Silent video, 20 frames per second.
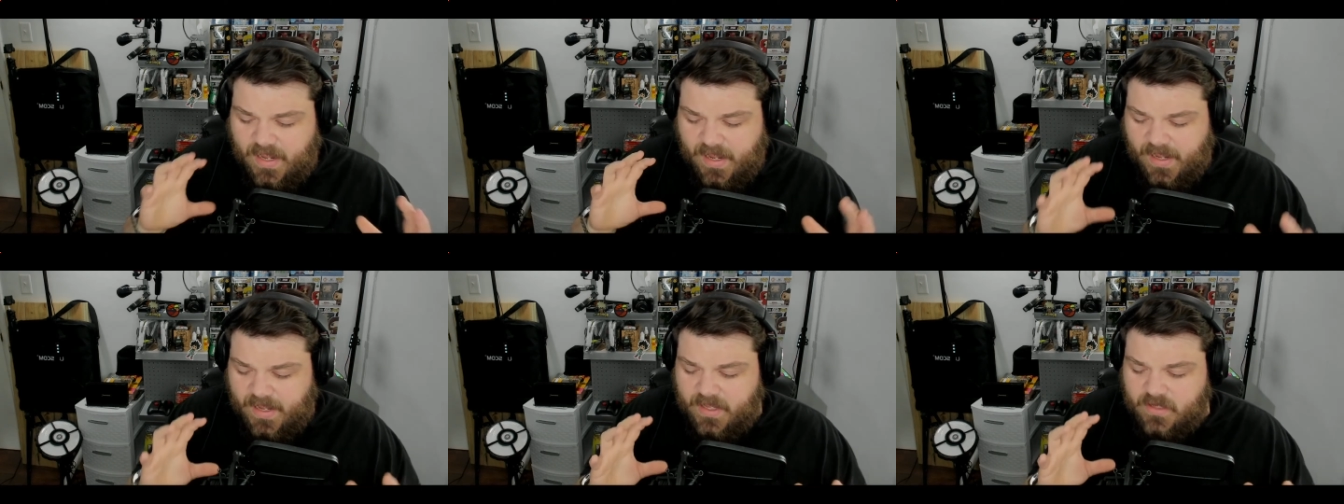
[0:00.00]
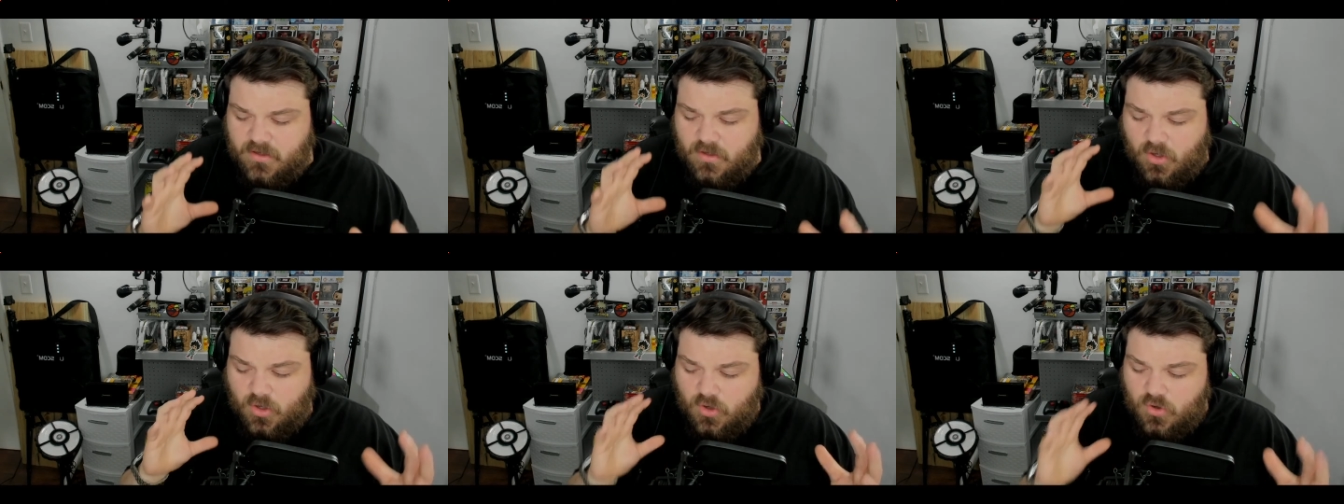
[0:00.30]

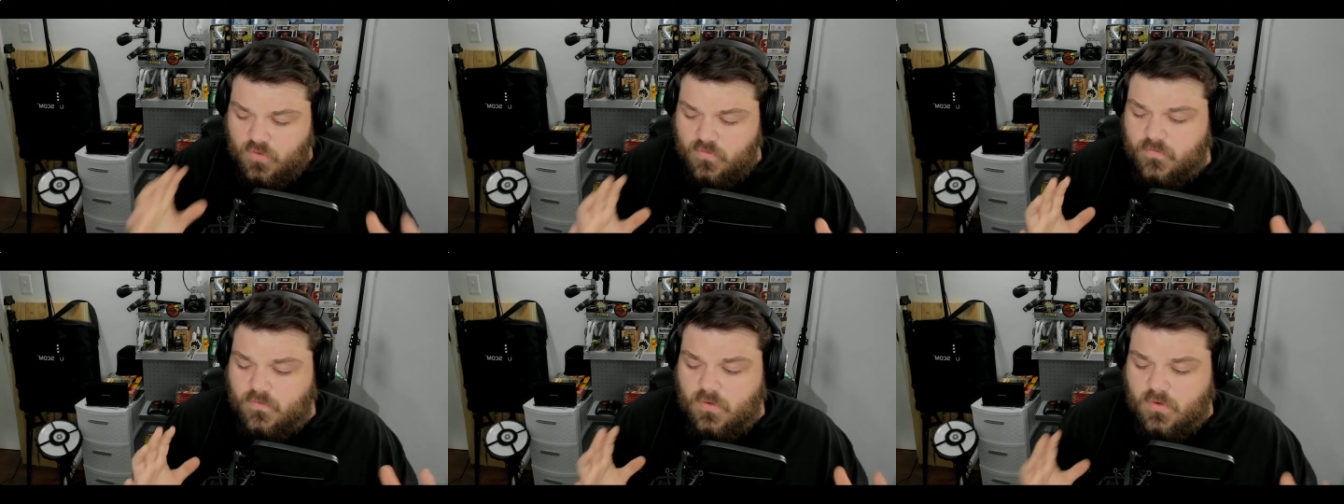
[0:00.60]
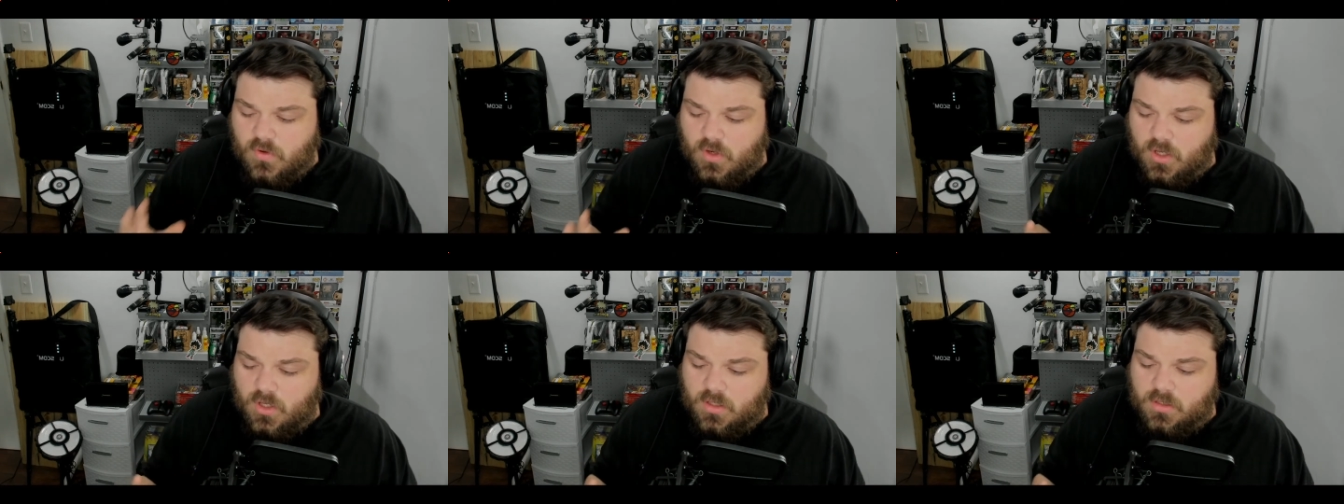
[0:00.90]
And
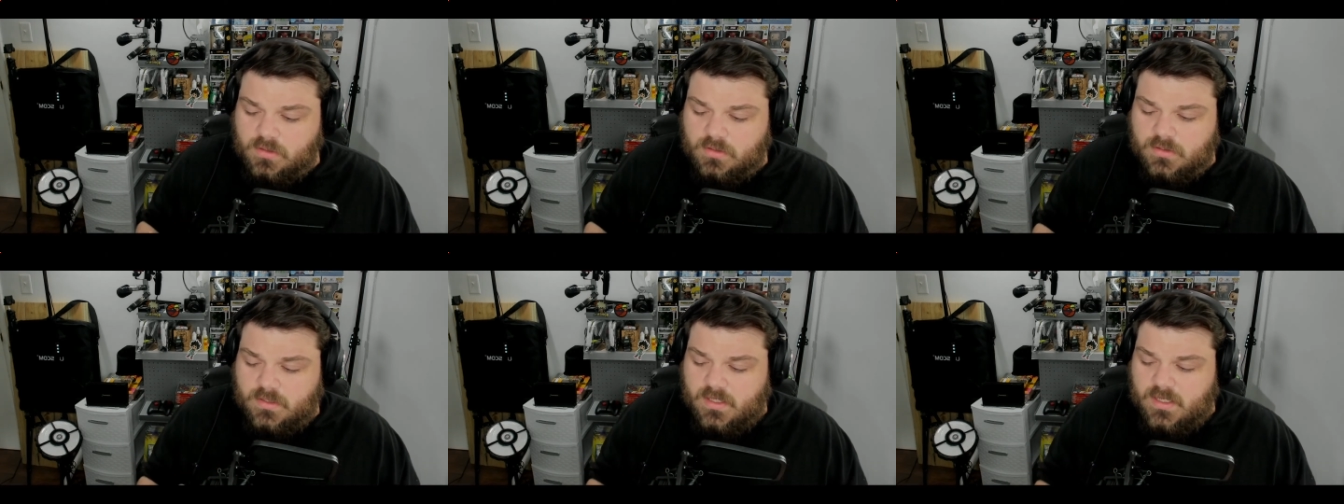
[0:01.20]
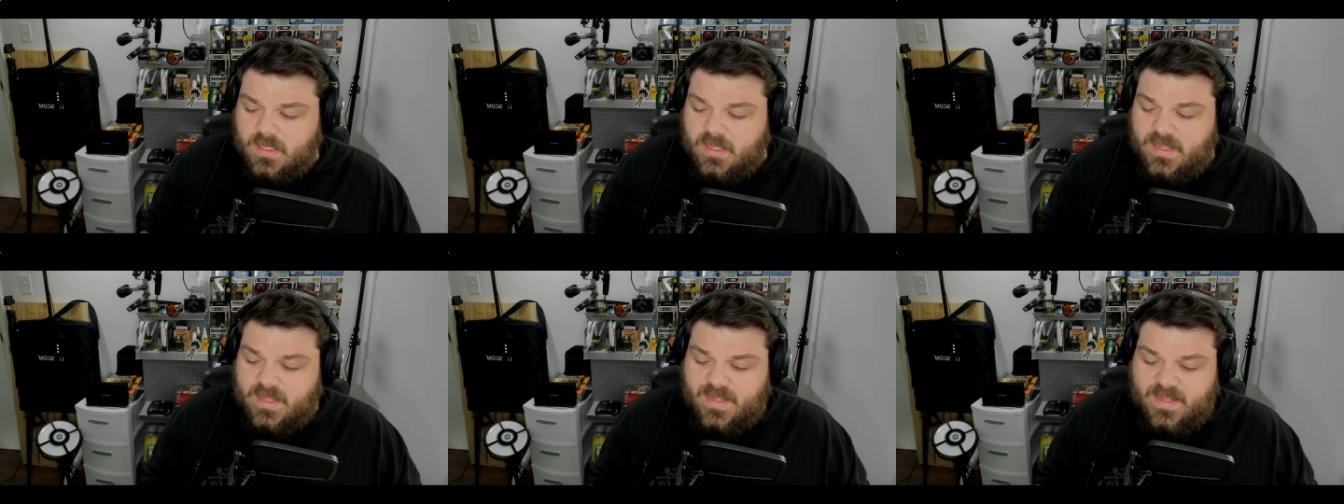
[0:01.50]
overall,
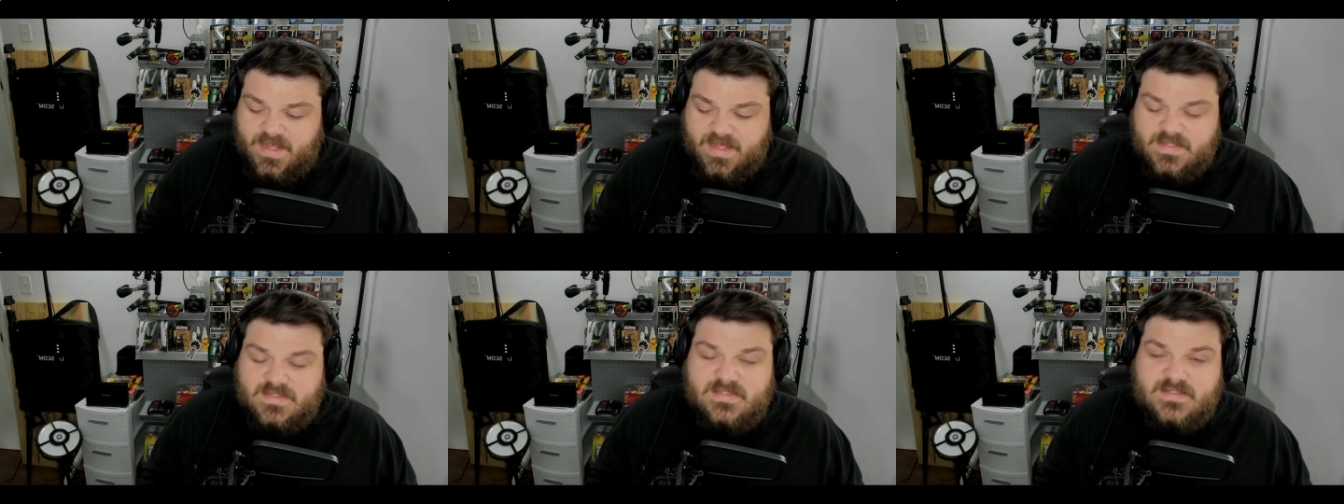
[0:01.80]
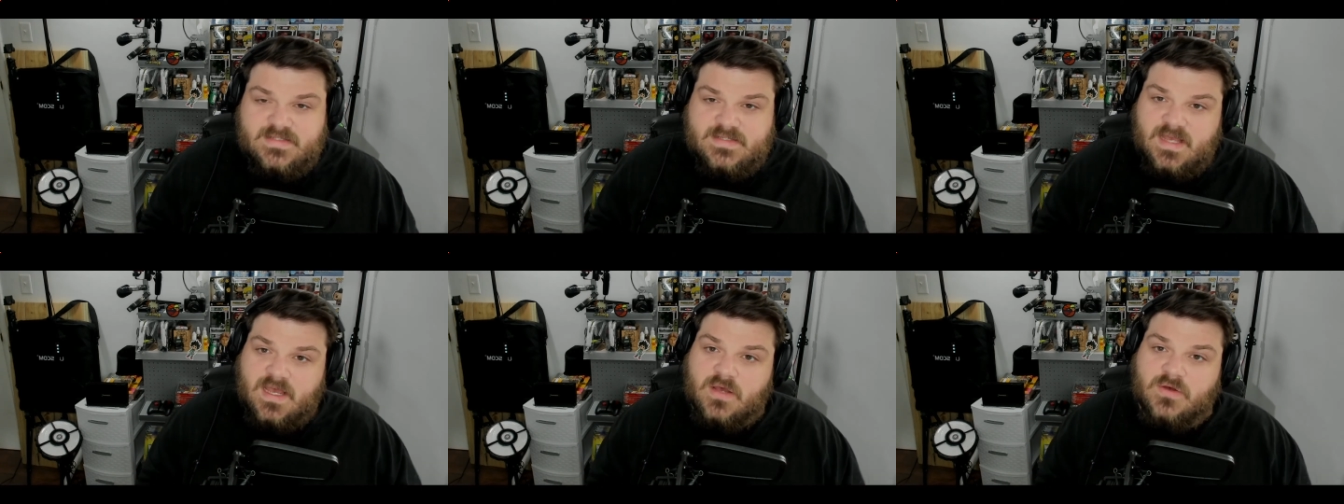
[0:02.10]
it
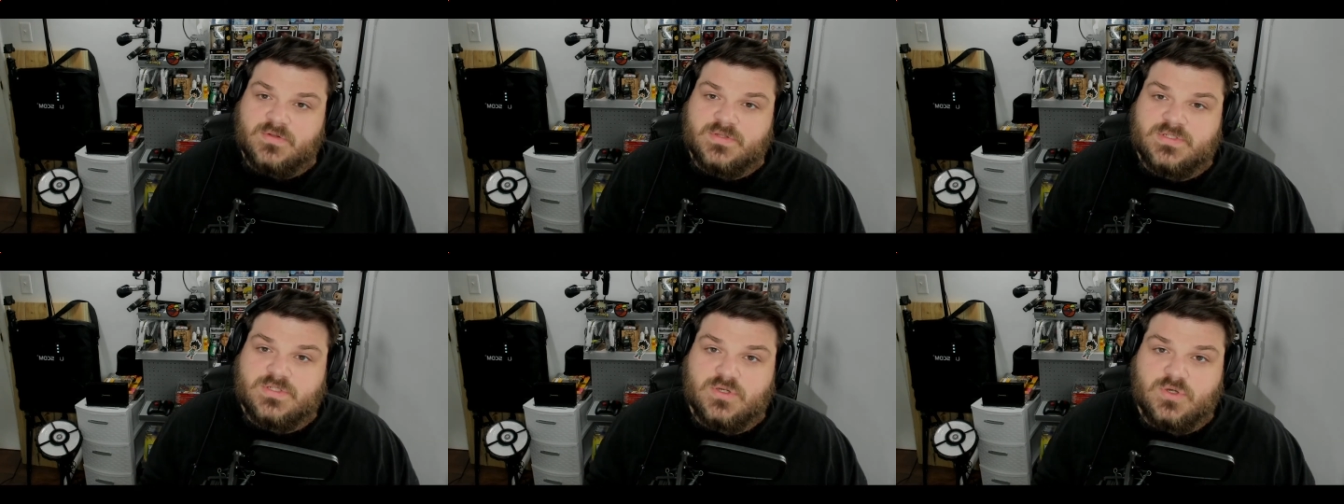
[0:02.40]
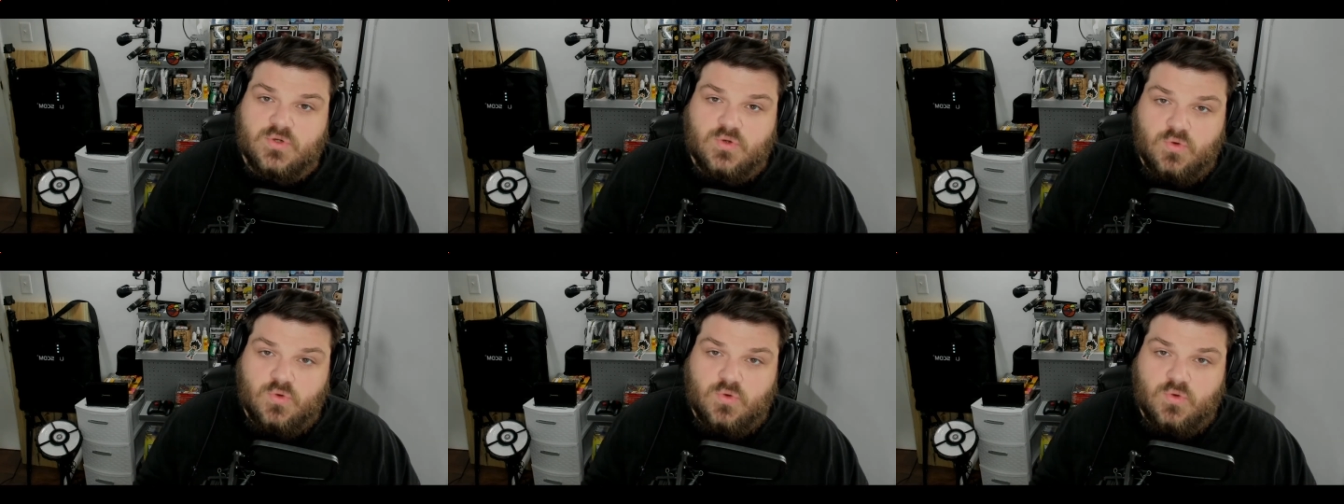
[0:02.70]
sounds